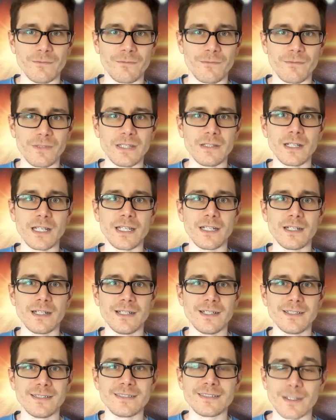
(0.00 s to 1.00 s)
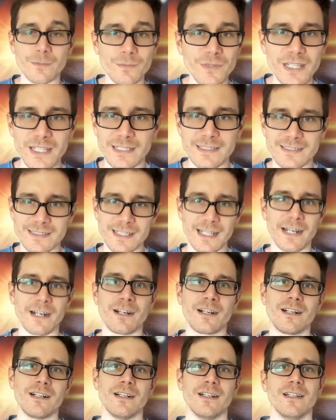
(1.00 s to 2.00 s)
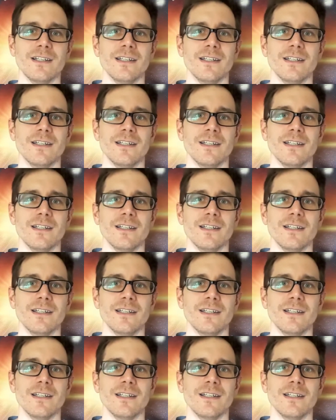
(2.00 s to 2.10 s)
feel it. Something's there,